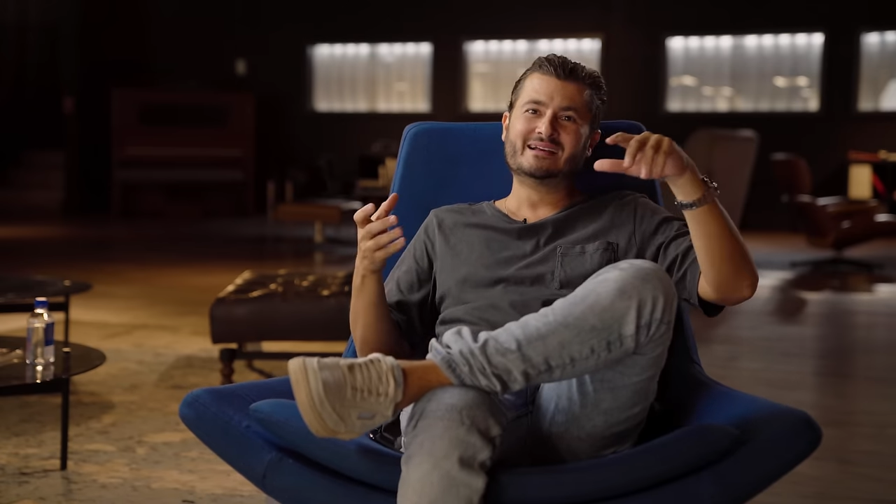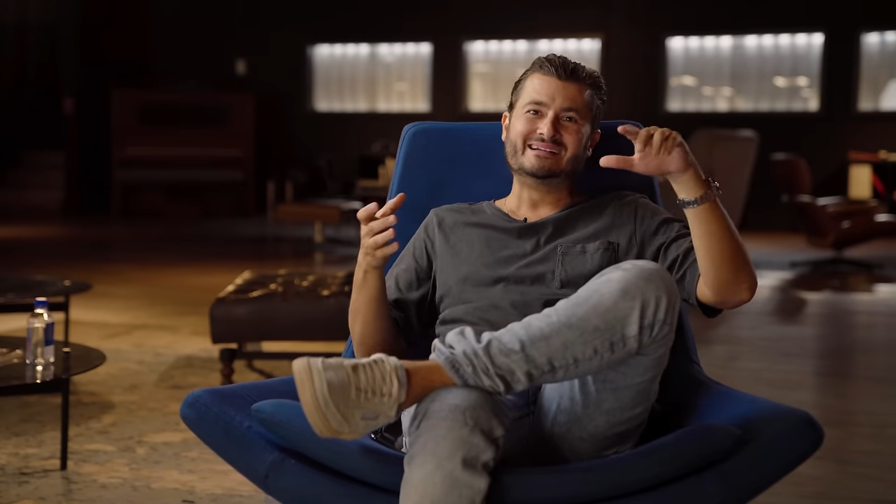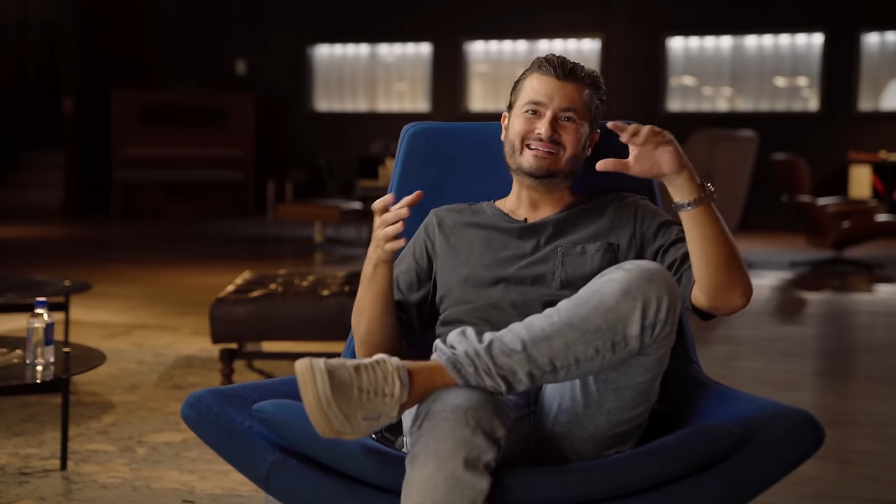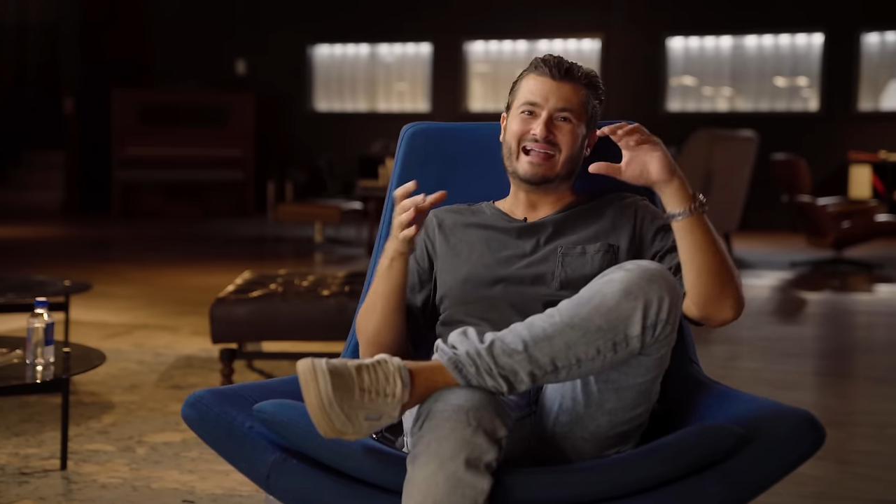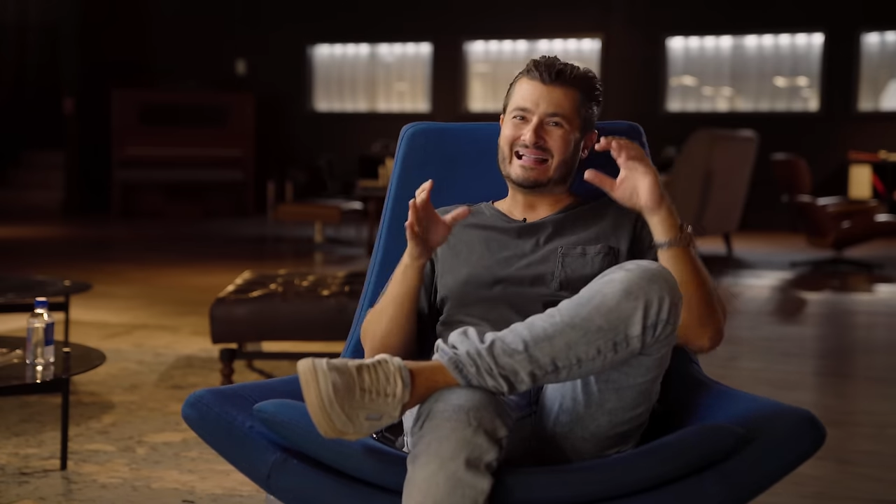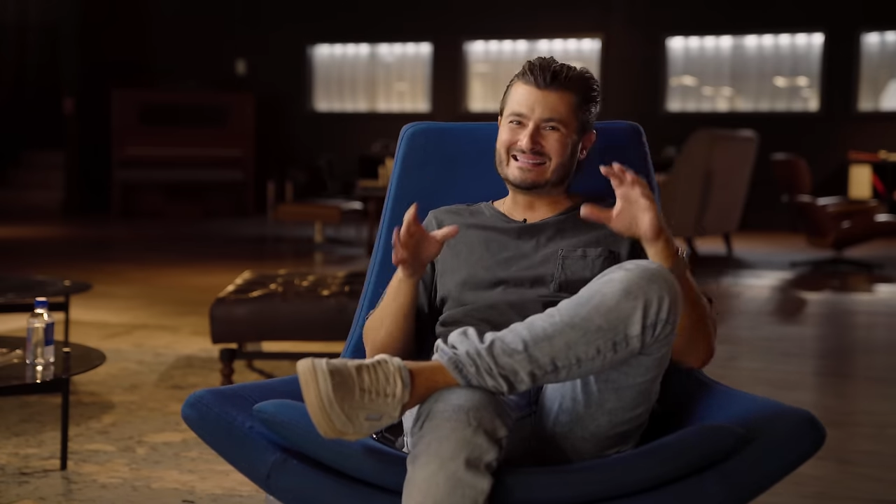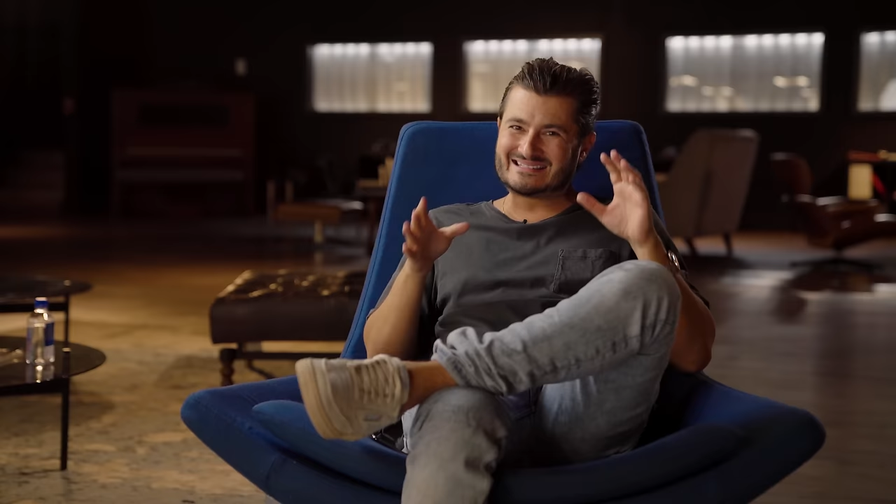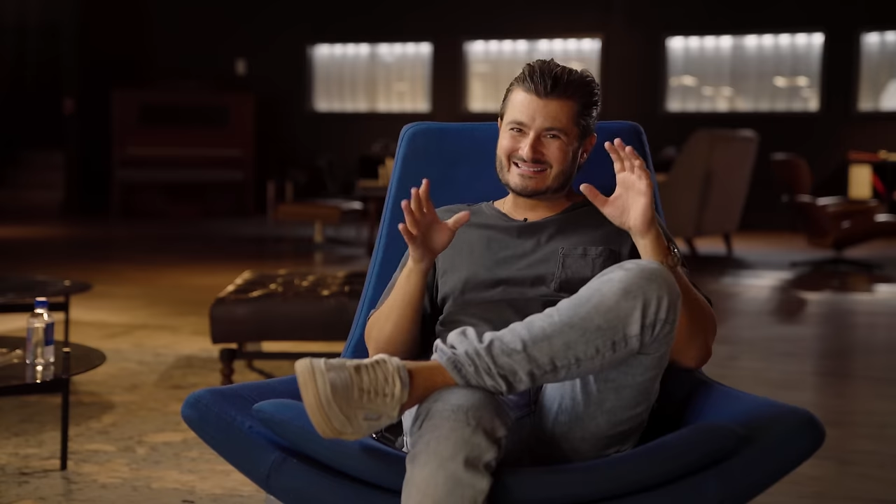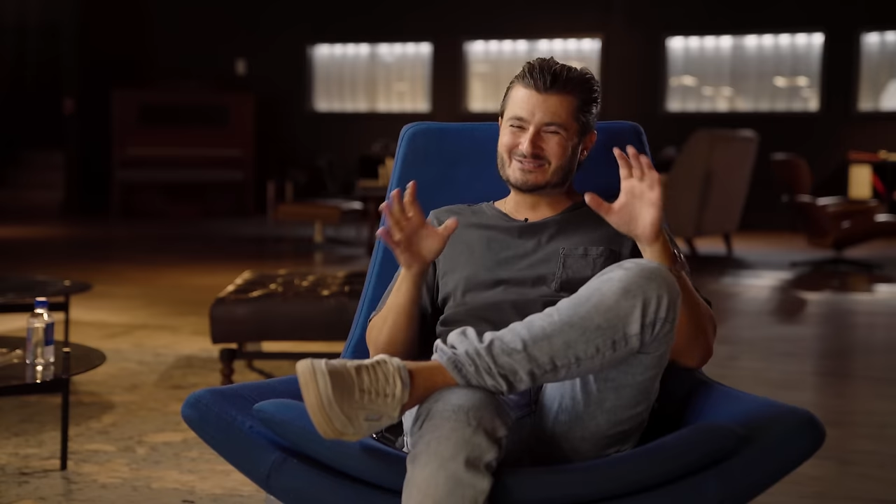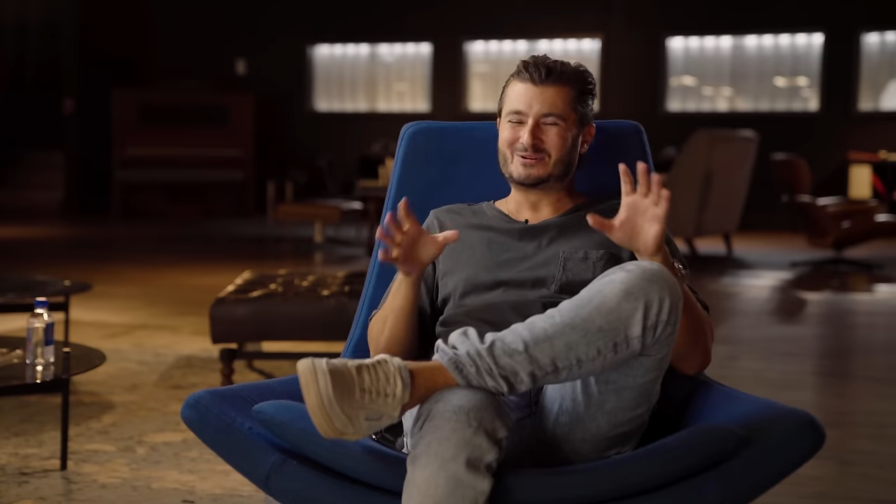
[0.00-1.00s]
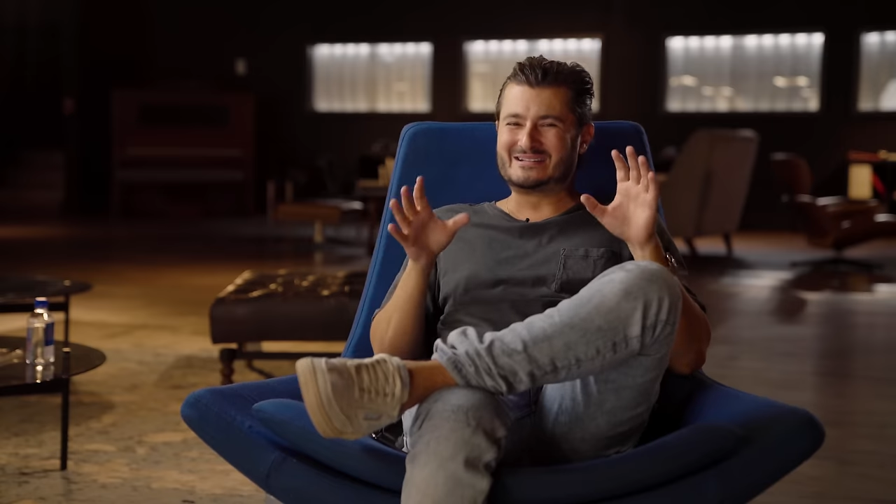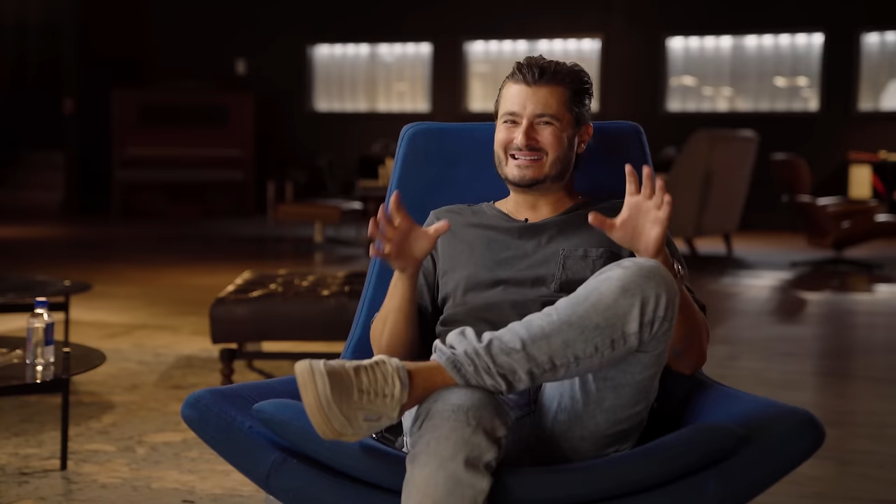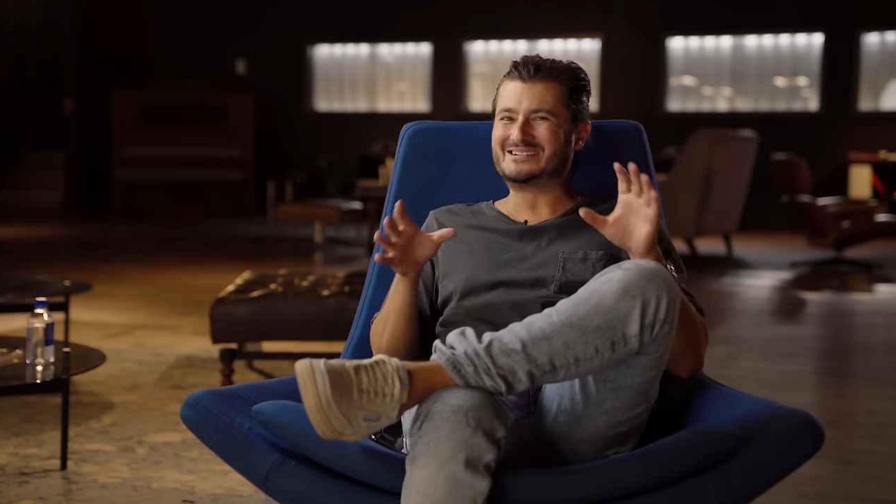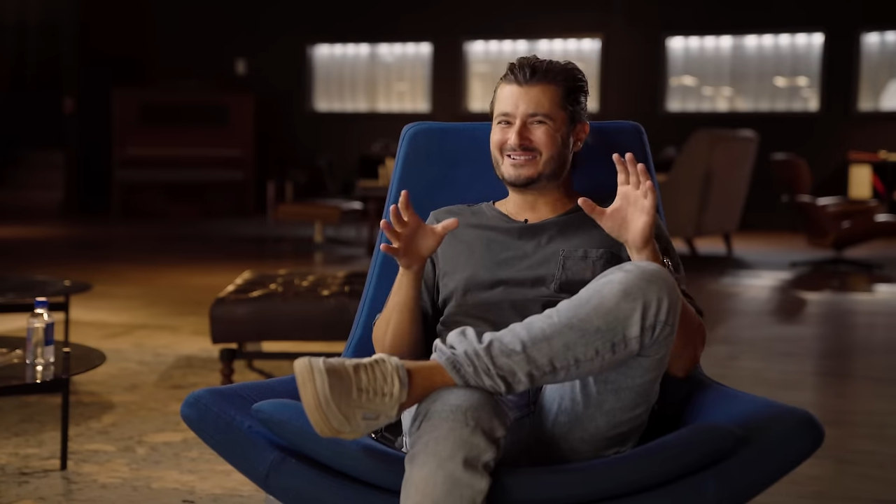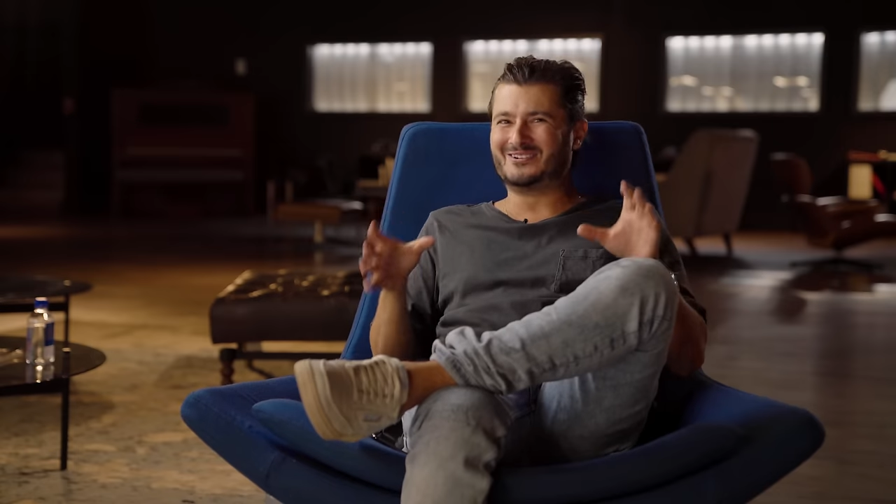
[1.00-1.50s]
not the
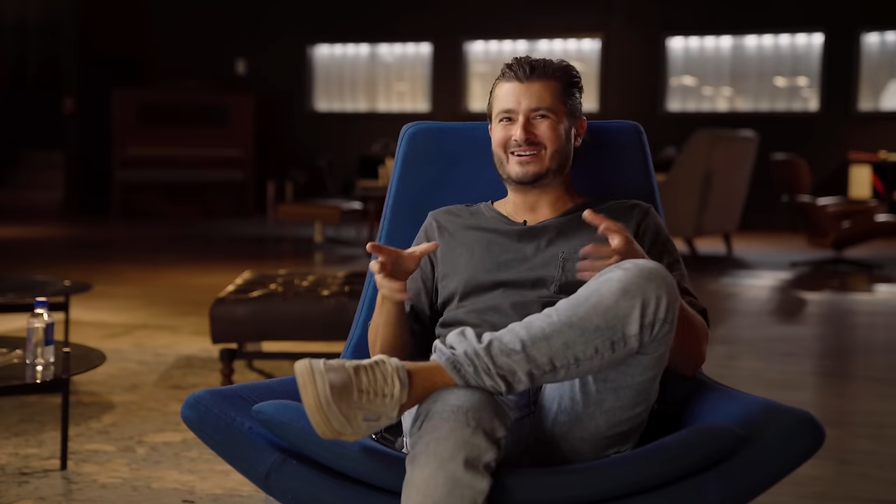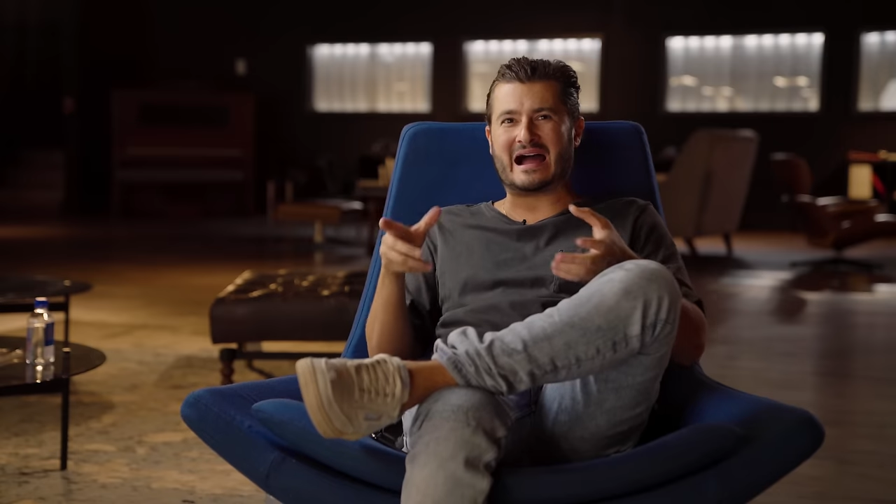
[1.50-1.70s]
traditional